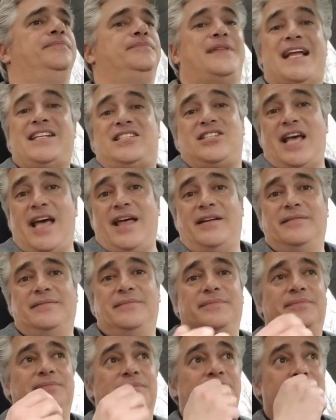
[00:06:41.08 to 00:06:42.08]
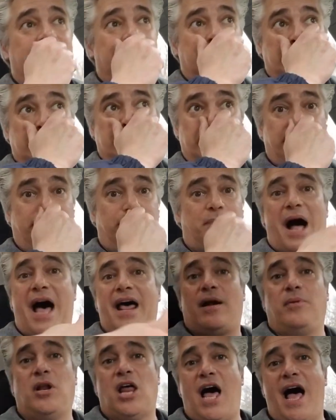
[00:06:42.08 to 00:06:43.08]
That's it.
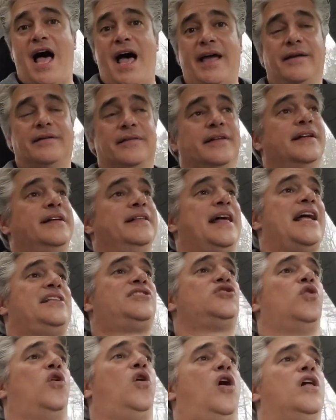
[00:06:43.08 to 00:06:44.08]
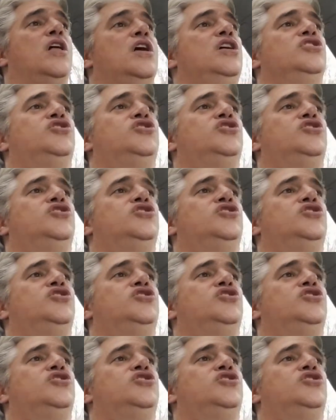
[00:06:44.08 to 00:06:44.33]
Bottom line. That's all.